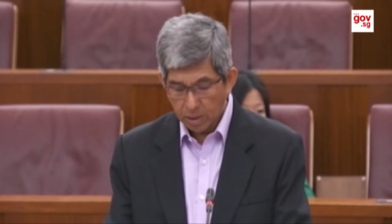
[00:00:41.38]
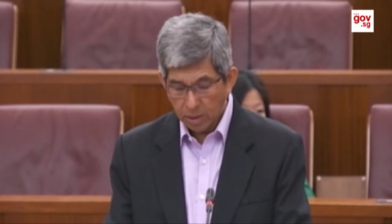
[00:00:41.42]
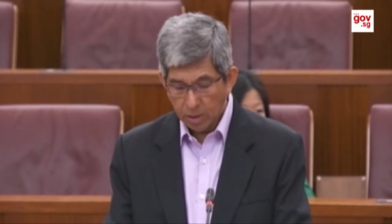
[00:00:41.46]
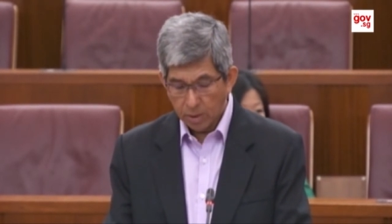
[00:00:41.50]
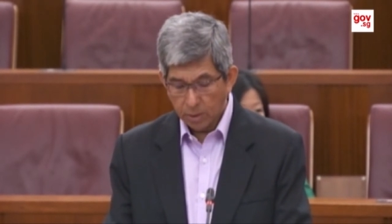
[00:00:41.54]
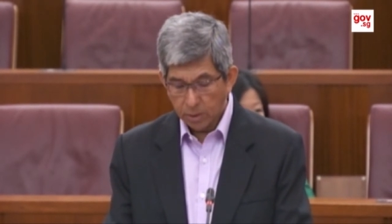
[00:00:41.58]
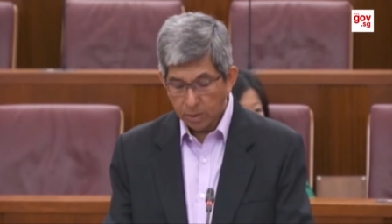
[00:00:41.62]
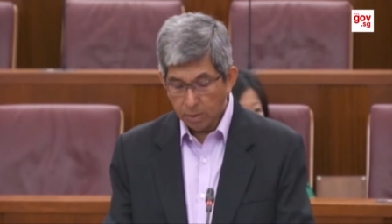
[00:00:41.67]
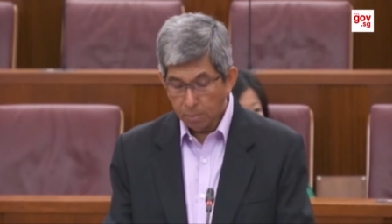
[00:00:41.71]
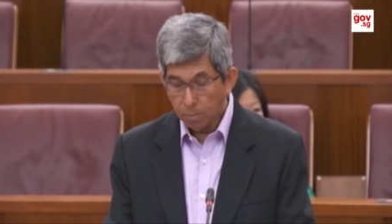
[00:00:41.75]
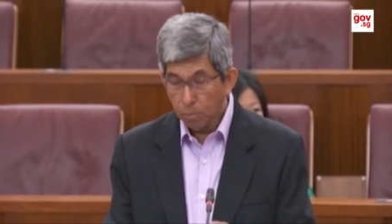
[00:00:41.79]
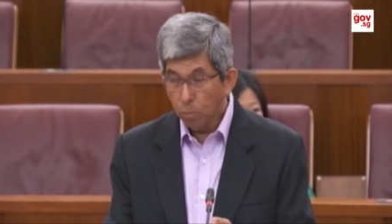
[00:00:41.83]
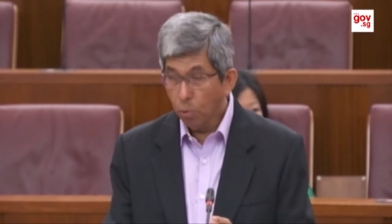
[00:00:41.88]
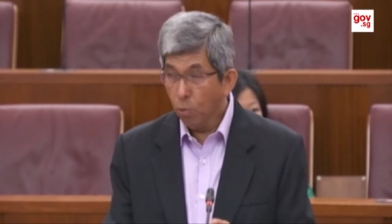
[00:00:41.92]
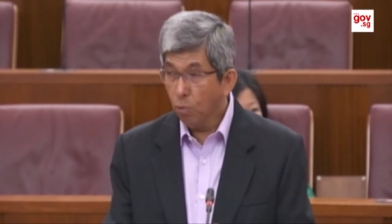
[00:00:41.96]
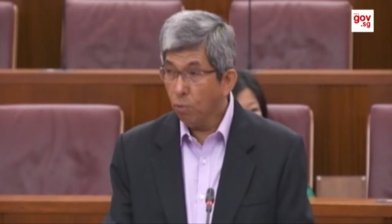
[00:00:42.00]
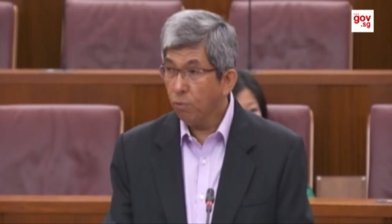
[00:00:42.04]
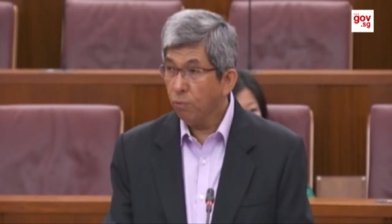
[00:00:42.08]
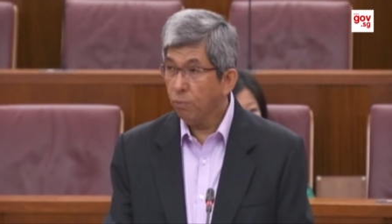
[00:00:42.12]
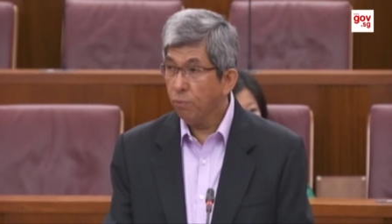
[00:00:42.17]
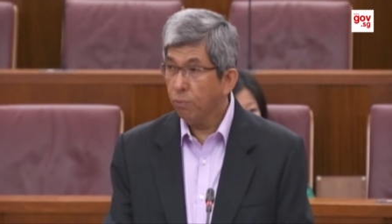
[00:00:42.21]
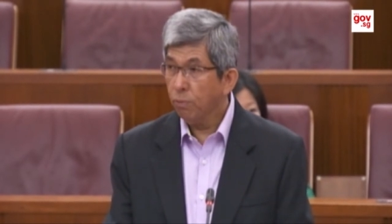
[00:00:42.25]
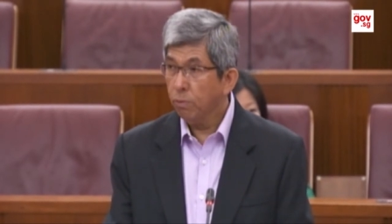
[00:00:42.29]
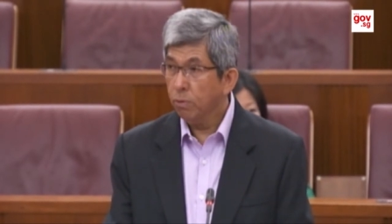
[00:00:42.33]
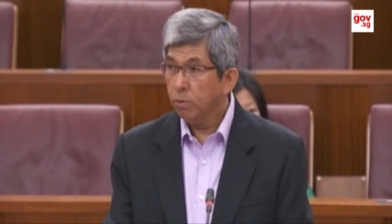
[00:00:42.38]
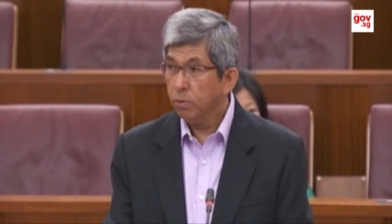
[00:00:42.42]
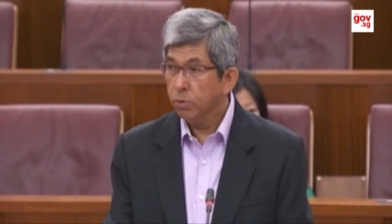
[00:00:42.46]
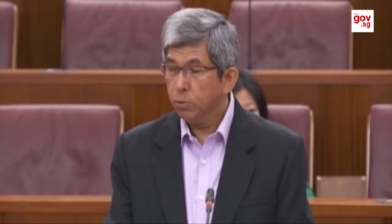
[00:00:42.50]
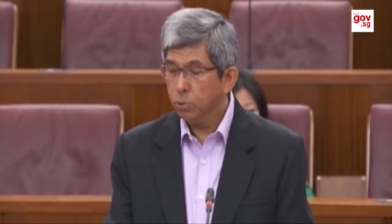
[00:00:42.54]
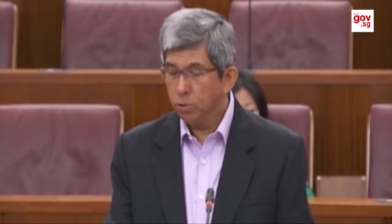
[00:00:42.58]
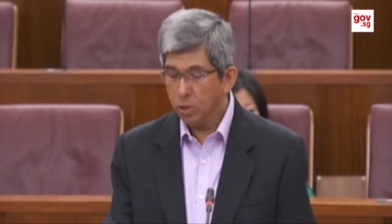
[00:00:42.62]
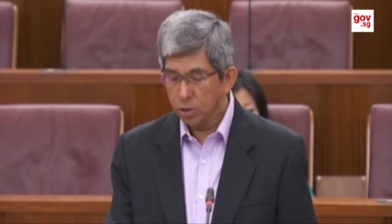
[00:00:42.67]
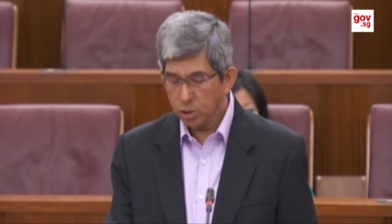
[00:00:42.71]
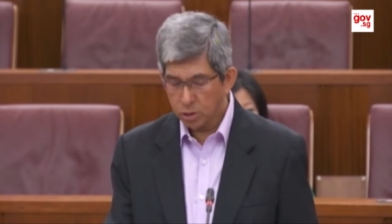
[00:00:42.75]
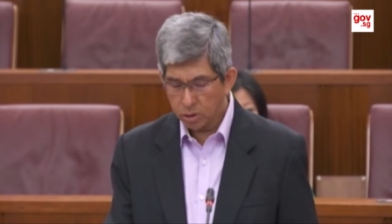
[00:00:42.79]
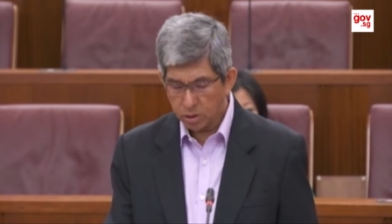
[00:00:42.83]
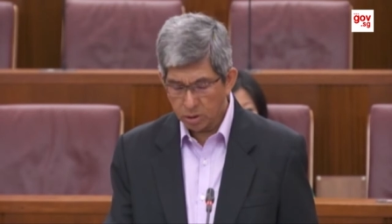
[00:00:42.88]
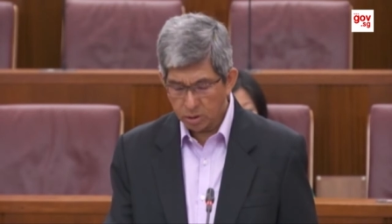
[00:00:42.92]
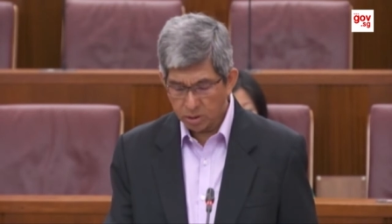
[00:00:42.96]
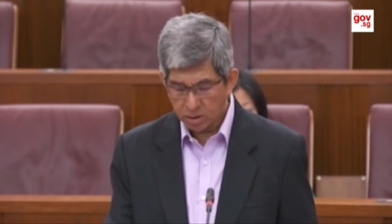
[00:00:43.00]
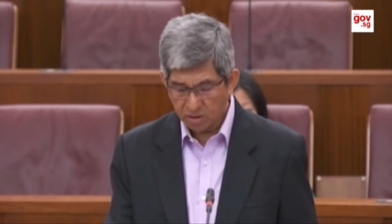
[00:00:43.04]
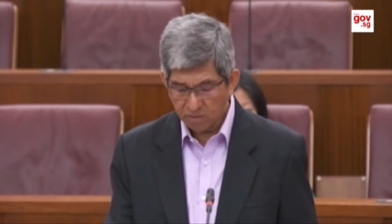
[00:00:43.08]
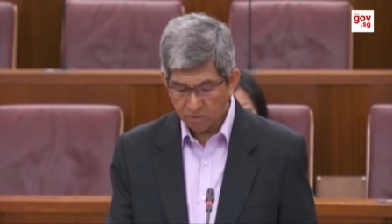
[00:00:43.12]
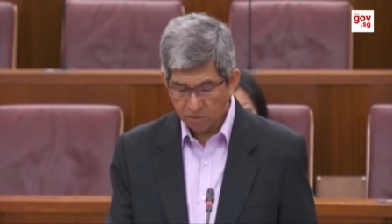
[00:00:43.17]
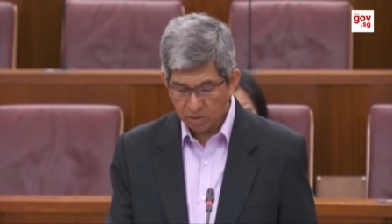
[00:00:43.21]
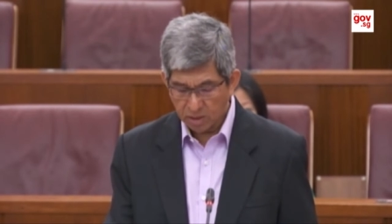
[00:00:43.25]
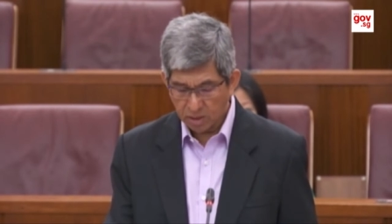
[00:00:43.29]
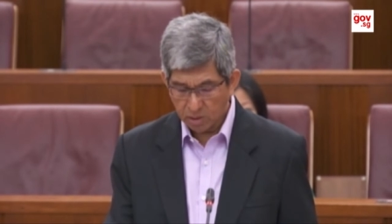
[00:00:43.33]
The move to digital
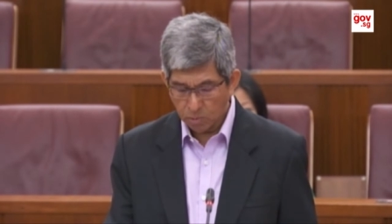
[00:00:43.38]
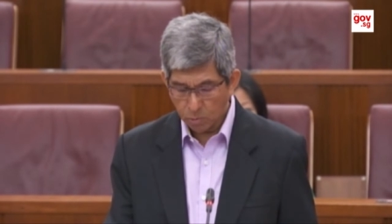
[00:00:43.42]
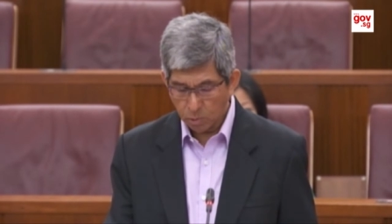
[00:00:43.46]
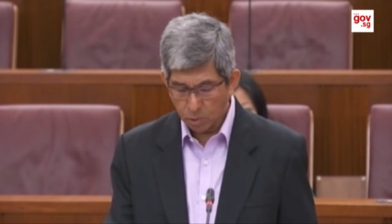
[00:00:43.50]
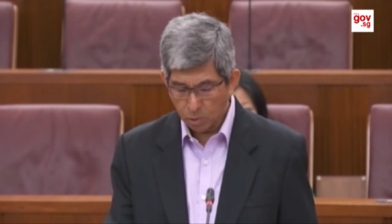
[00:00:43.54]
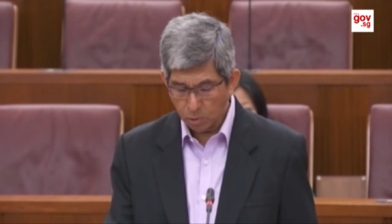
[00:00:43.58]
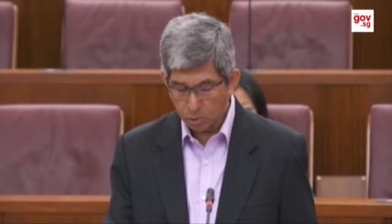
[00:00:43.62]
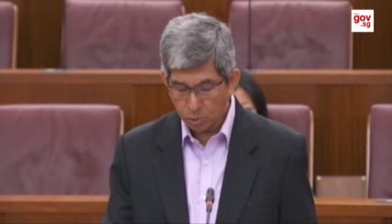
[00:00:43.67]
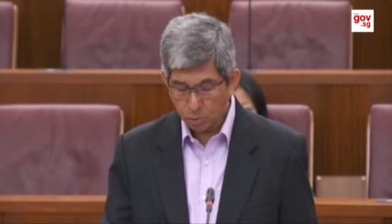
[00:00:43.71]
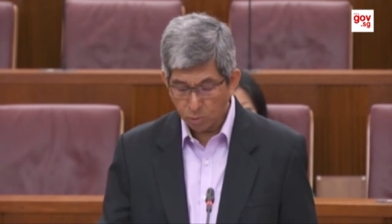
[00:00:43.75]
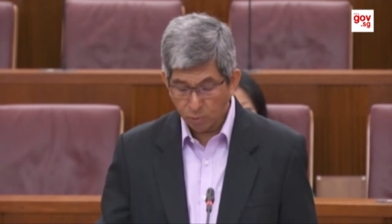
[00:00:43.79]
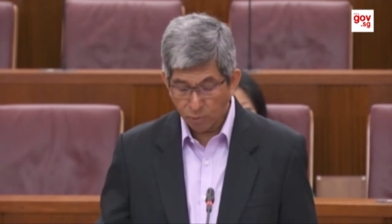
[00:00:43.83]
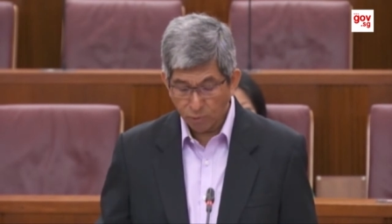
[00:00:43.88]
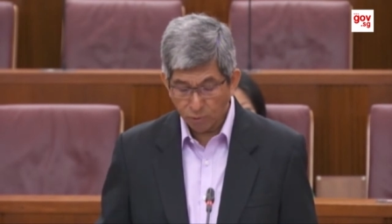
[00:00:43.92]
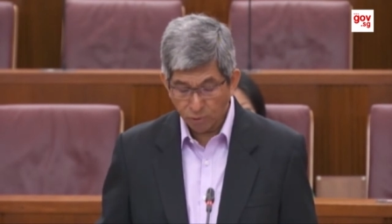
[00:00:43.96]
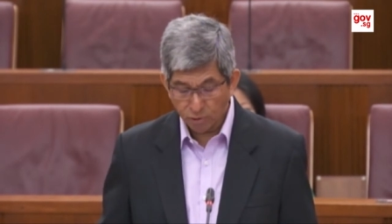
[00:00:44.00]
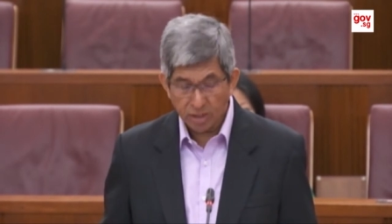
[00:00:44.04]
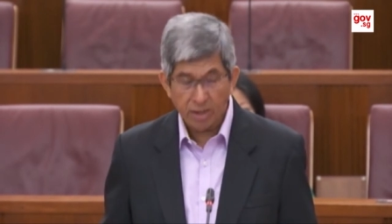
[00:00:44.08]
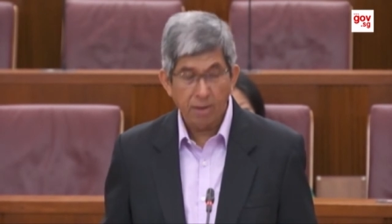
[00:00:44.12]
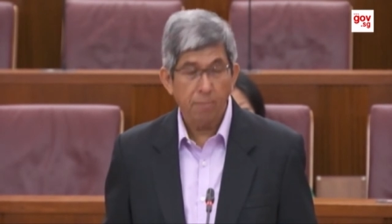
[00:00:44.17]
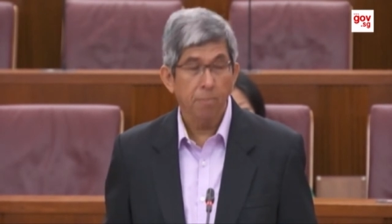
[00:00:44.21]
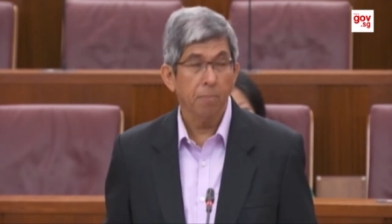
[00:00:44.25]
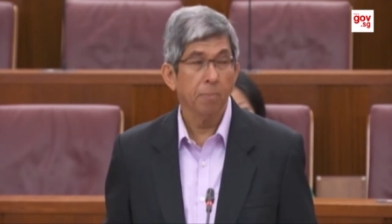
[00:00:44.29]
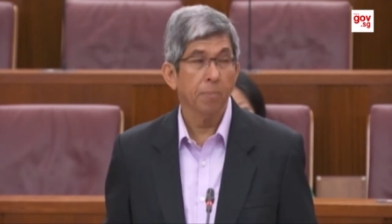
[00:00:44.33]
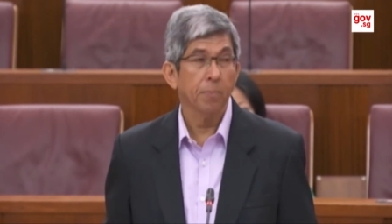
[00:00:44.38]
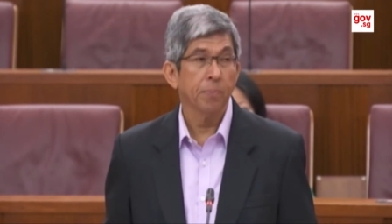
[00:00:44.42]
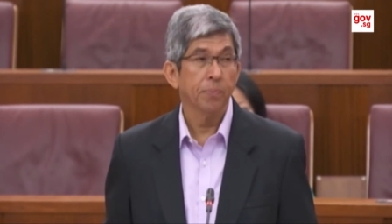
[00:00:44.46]
TV will also free up